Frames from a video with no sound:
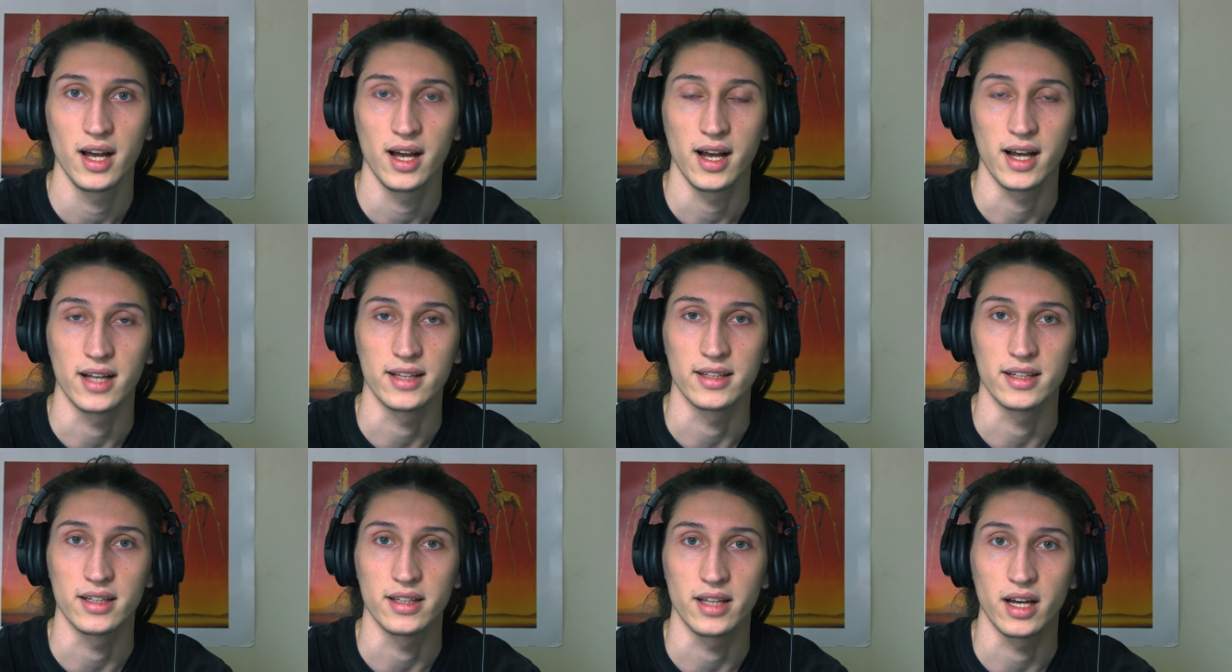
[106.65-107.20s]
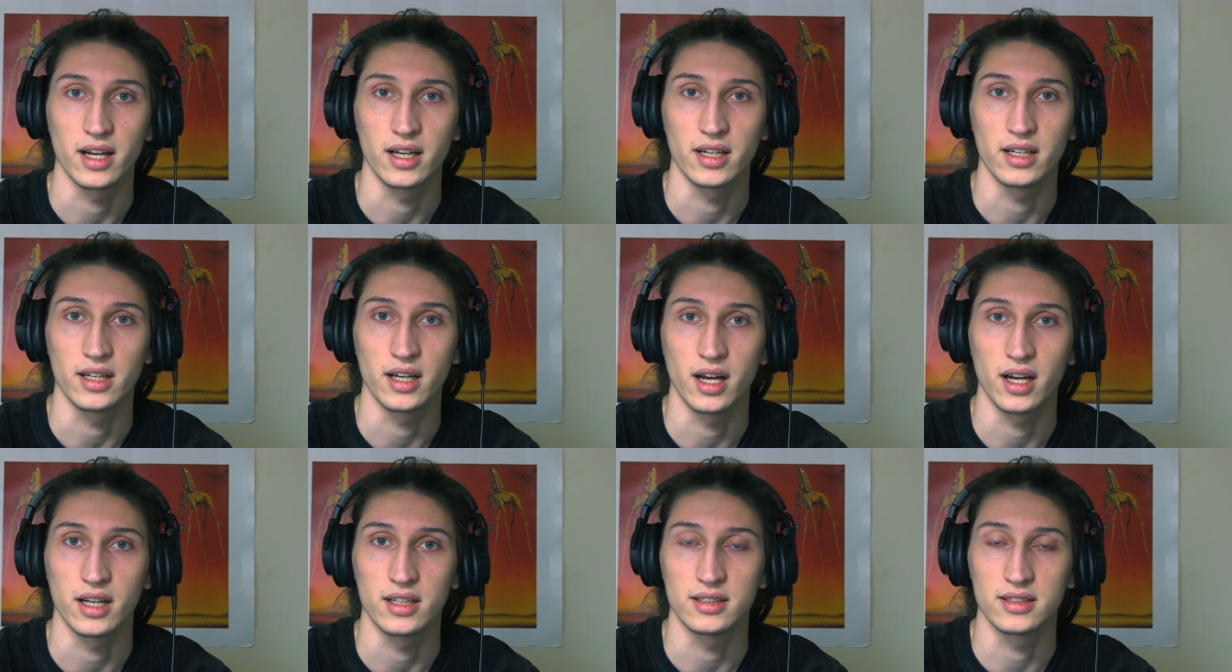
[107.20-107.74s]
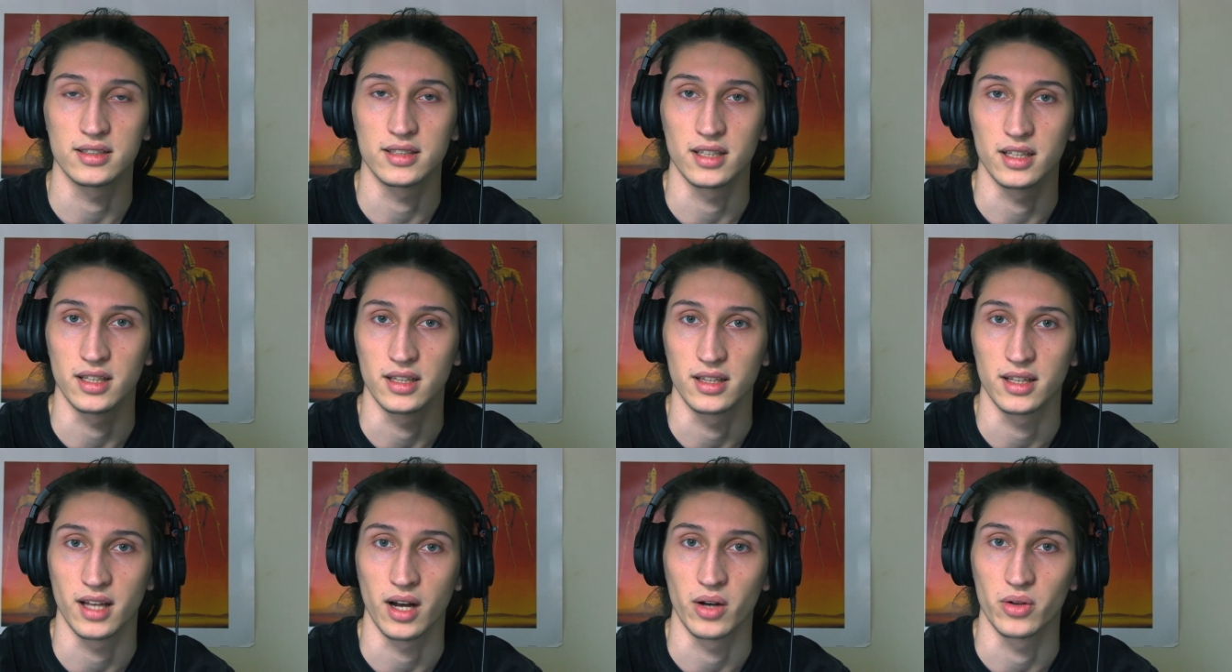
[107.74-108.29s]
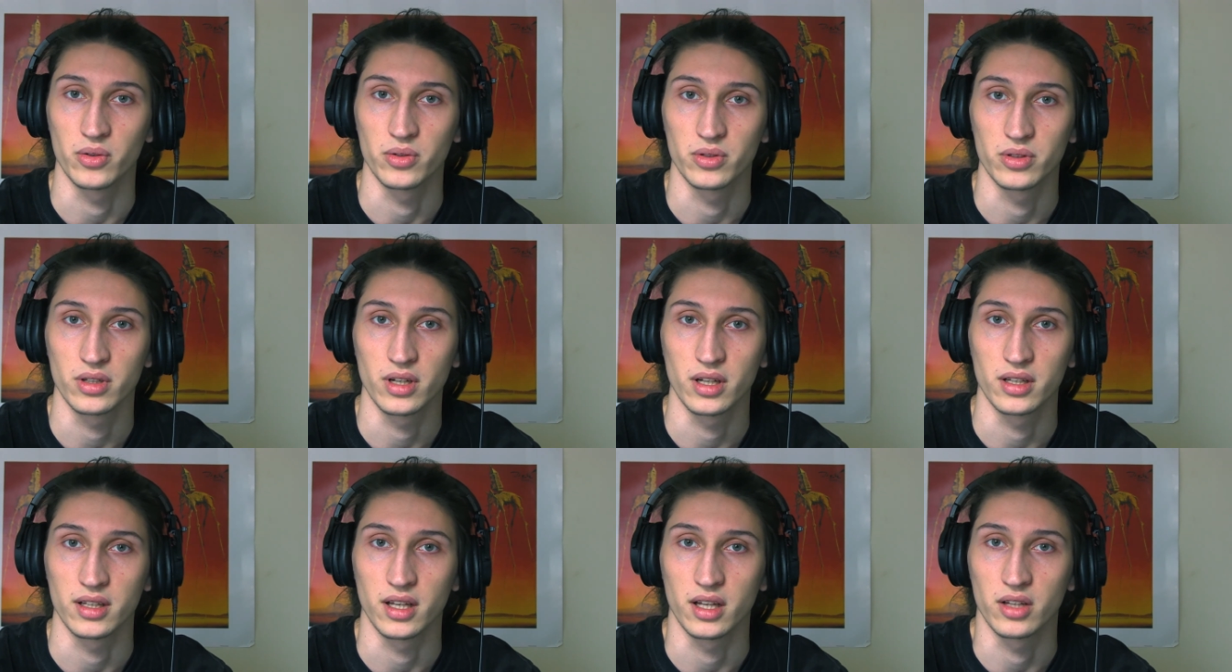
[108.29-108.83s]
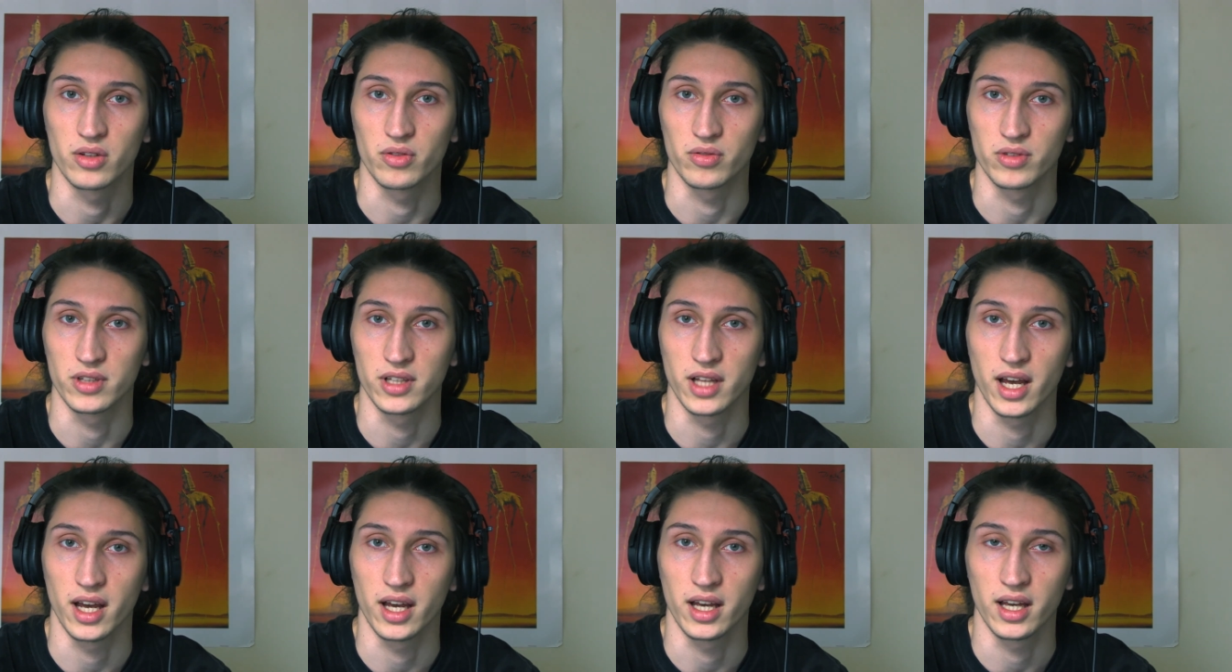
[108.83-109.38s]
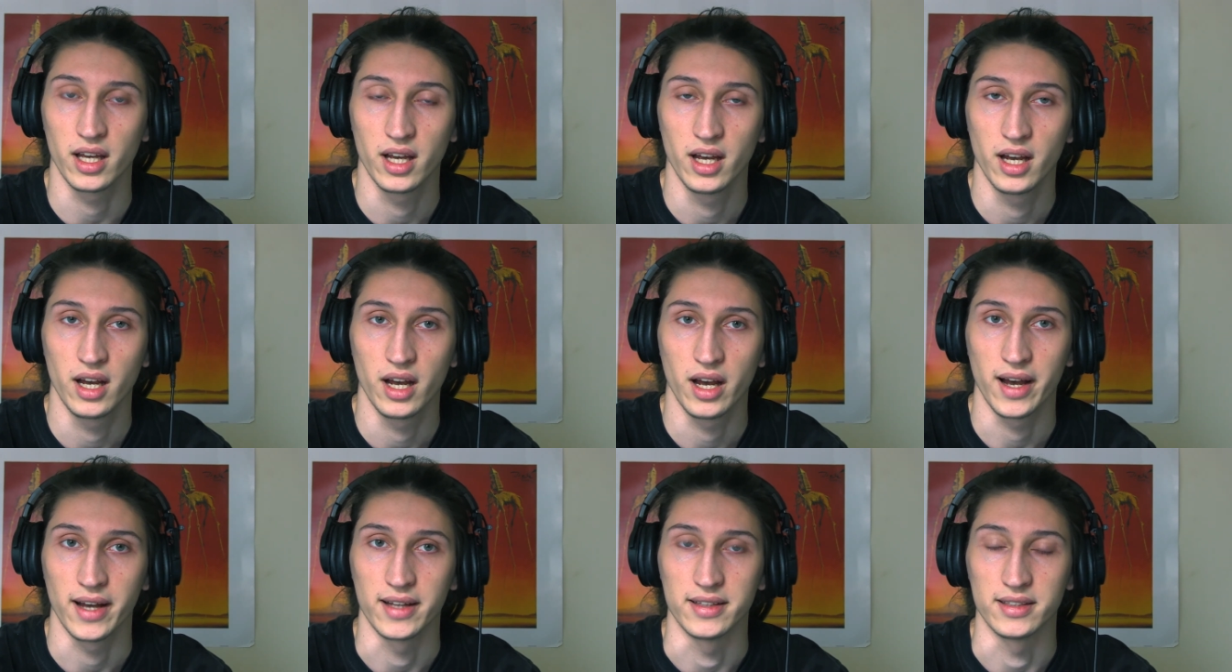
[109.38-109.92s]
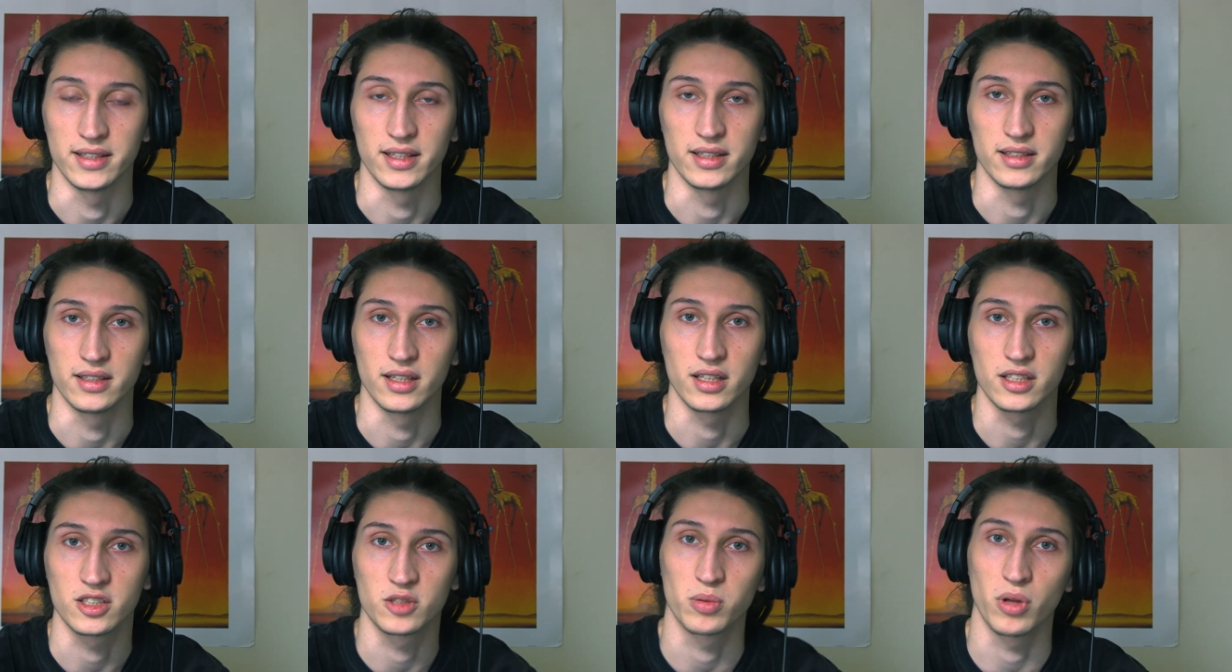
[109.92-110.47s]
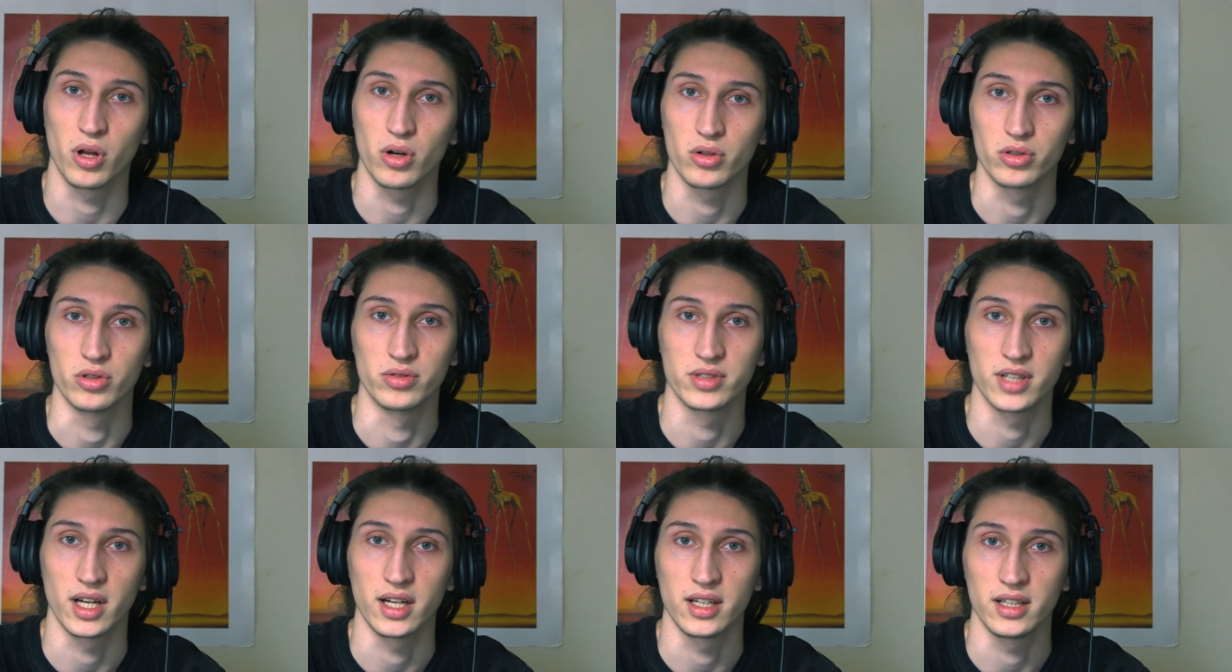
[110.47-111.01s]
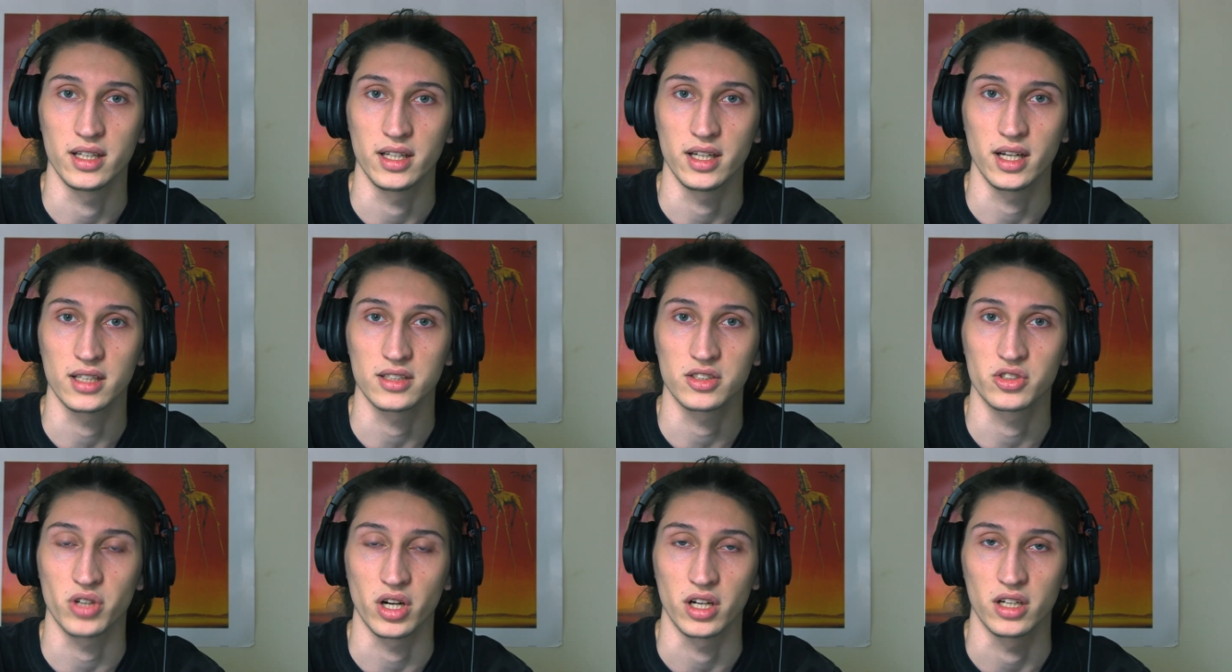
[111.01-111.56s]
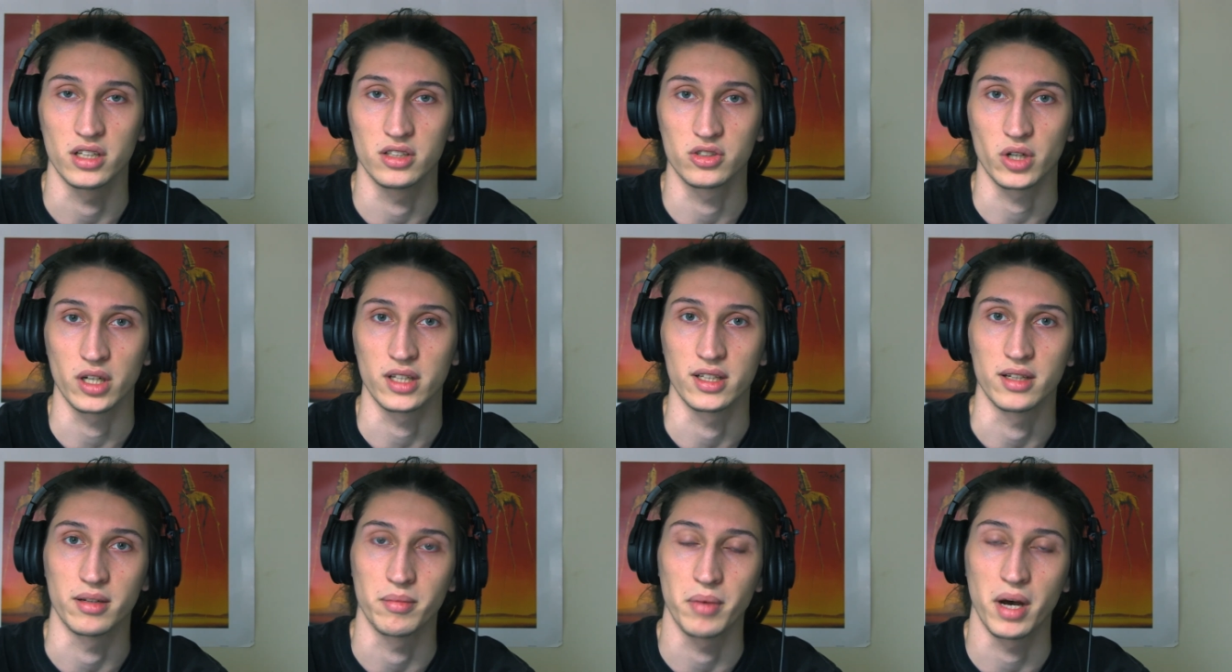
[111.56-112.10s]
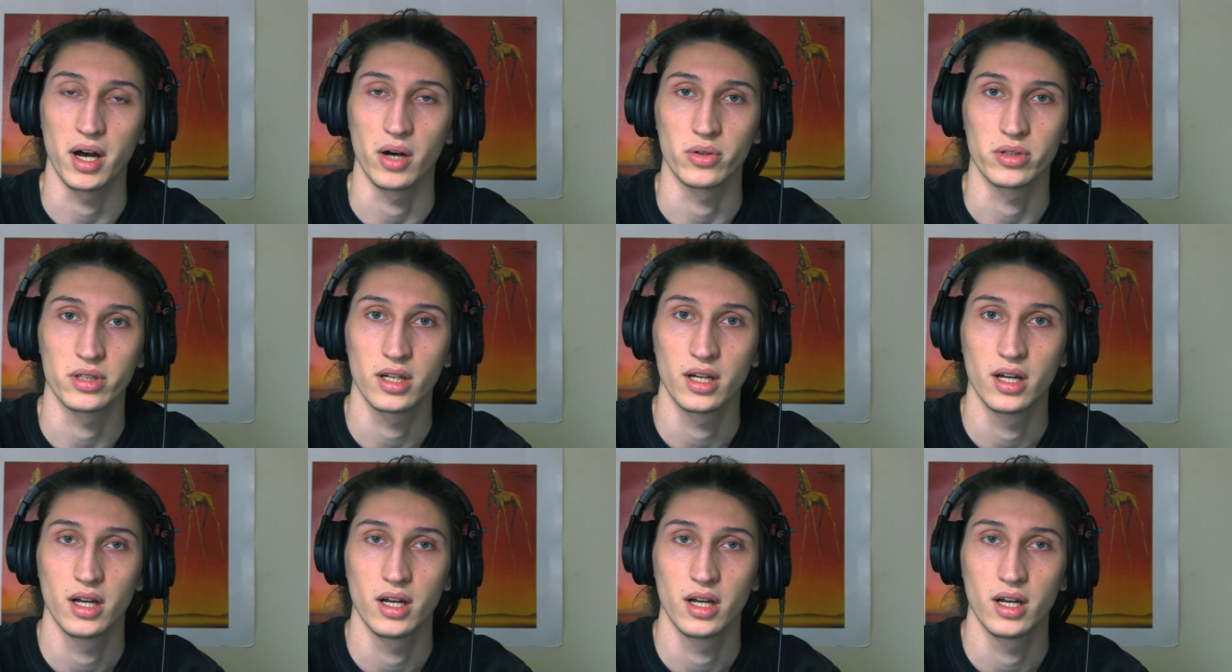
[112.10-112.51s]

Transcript: and then I sit down at the end of the day and explore those ideas, try them out.